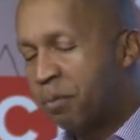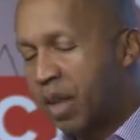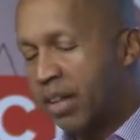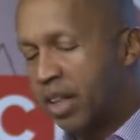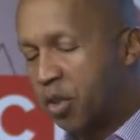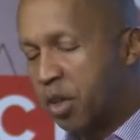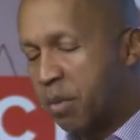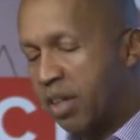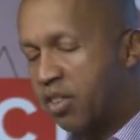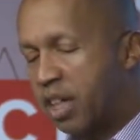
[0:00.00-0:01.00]
And then during
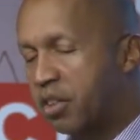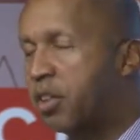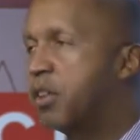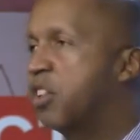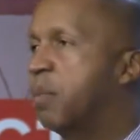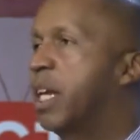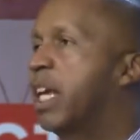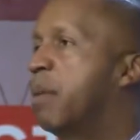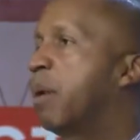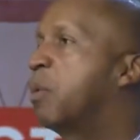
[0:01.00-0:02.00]
my senior year, somebody
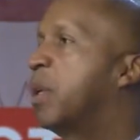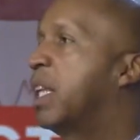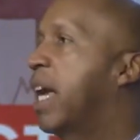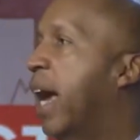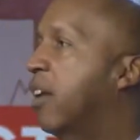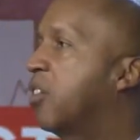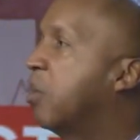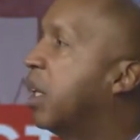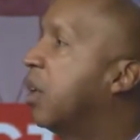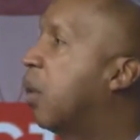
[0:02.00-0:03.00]
came up to me and they asked
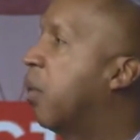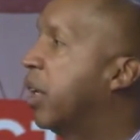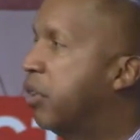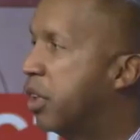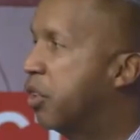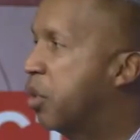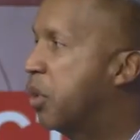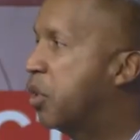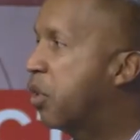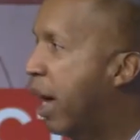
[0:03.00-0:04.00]
me, well, what are you going to do
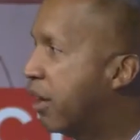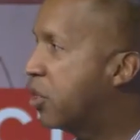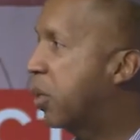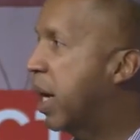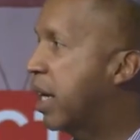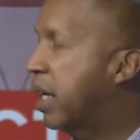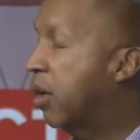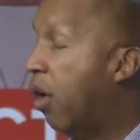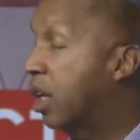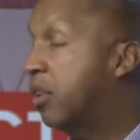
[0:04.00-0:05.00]
when you graduate? And
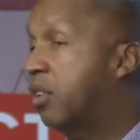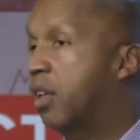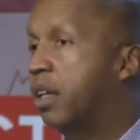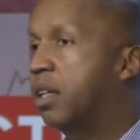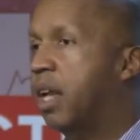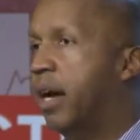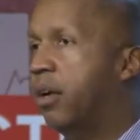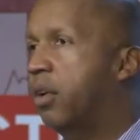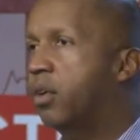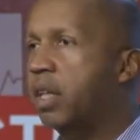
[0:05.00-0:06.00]
all of a sudden, I
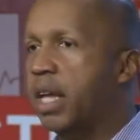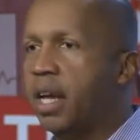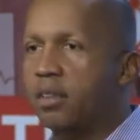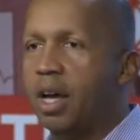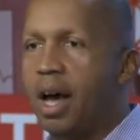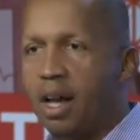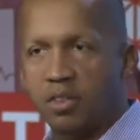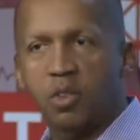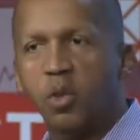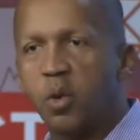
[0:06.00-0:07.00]
heard that as a
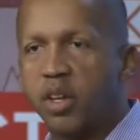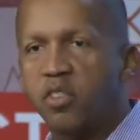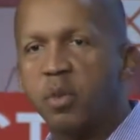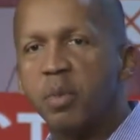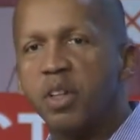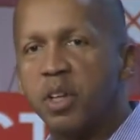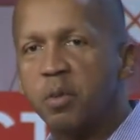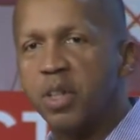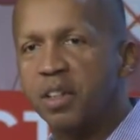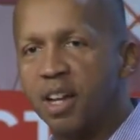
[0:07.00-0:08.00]
hostile question because I
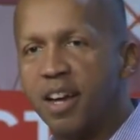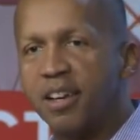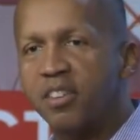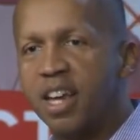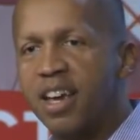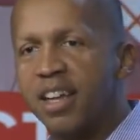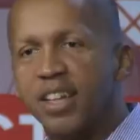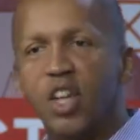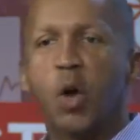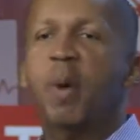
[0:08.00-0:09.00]
realized
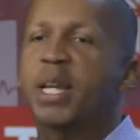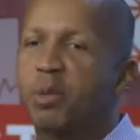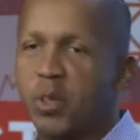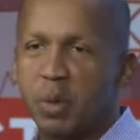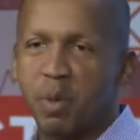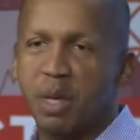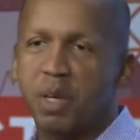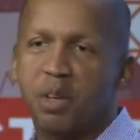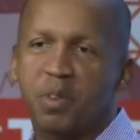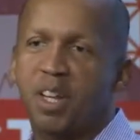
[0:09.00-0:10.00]
nobody was going to pay
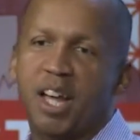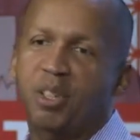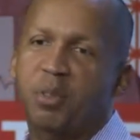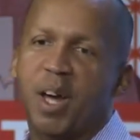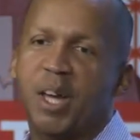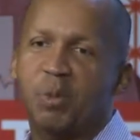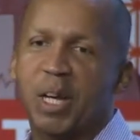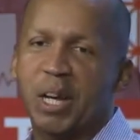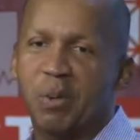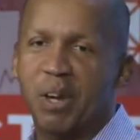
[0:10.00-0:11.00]
me to philosophize when
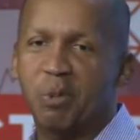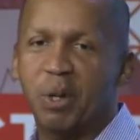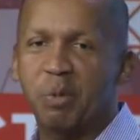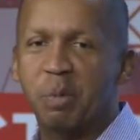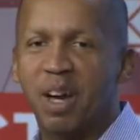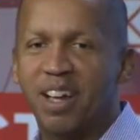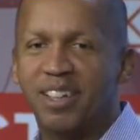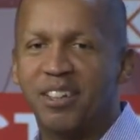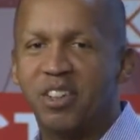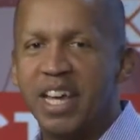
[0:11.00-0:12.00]
I graduated from
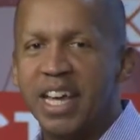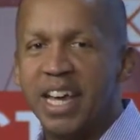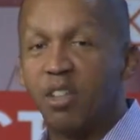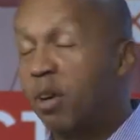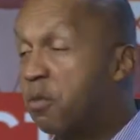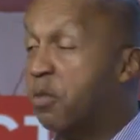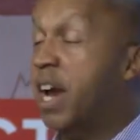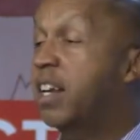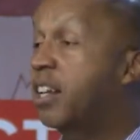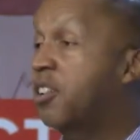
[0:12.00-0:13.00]
college. And so I
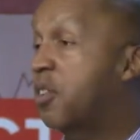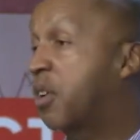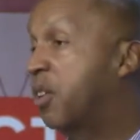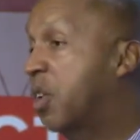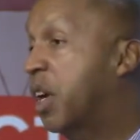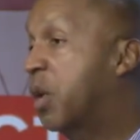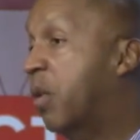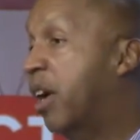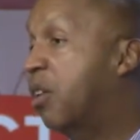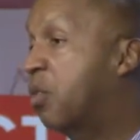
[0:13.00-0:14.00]
frantically started looking
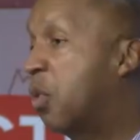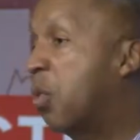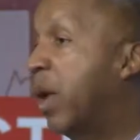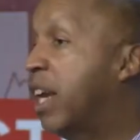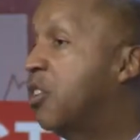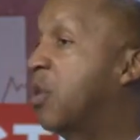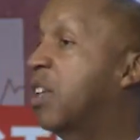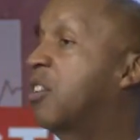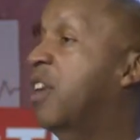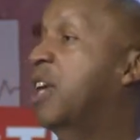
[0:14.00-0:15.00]
around for ways to
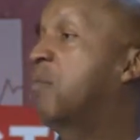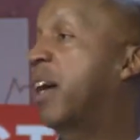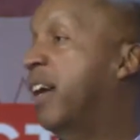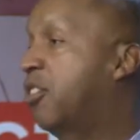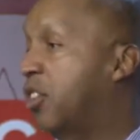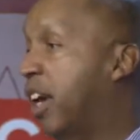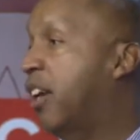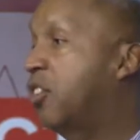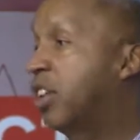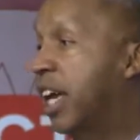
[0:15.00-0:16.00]
extend my
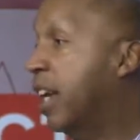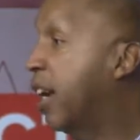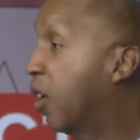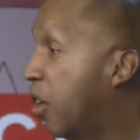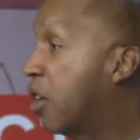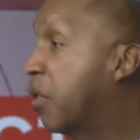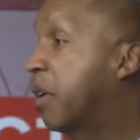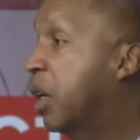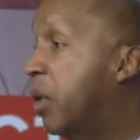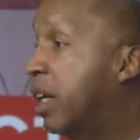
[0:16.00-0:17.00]
education, and I learned
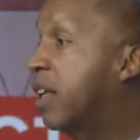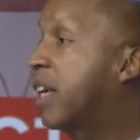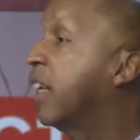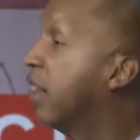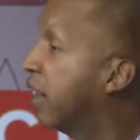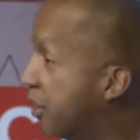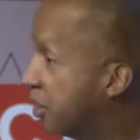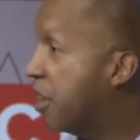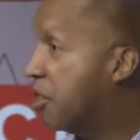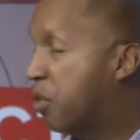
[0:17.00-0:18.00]
very quickly that in this
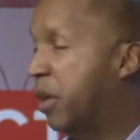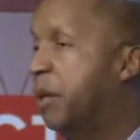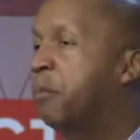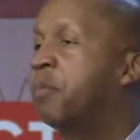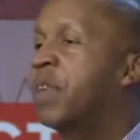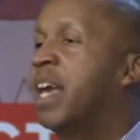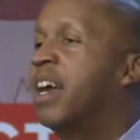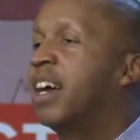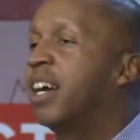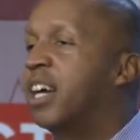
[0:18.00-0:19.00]
country,
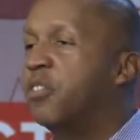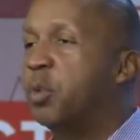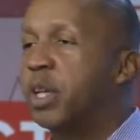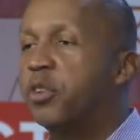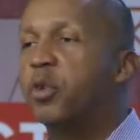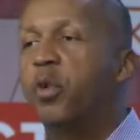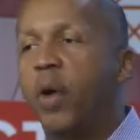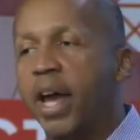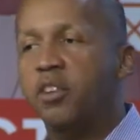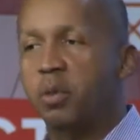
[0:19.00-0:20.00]
If you want to do
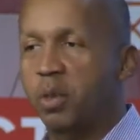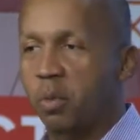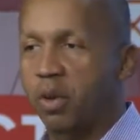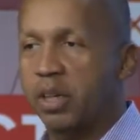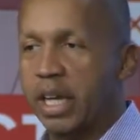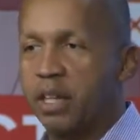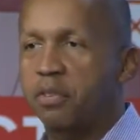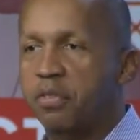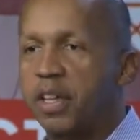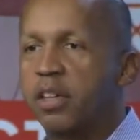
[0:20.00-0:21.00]
graduate work in a
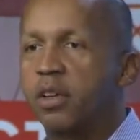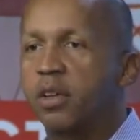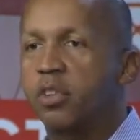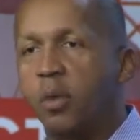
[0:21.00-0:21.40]
field, you